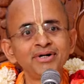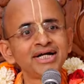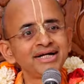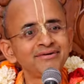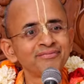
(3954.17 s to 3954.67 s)

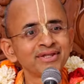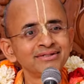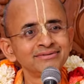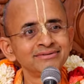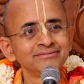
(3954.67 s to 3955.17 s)
Maya.
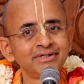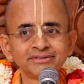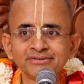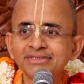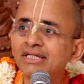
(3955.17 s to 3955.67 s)

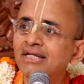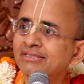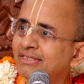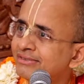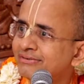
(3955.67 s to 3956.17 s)
One should see
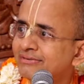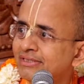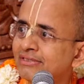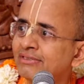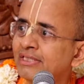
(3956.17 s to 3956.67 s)
like this.